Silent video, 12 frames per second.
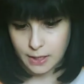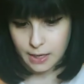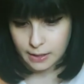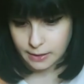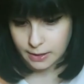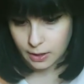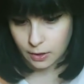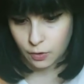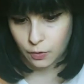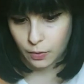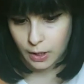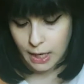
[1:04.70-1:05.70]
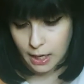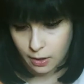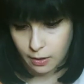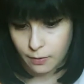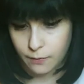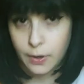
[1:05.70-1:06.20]
and it's the
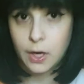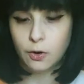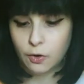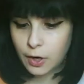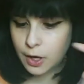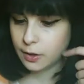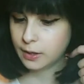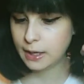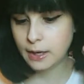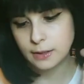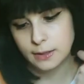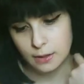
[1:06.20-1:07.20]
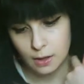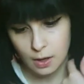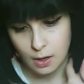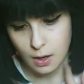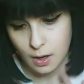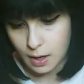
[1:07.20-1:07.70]
creator video creator kit.
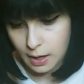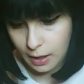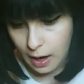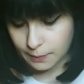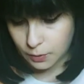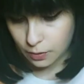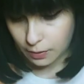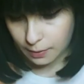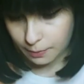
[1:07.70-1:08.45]
It comes with the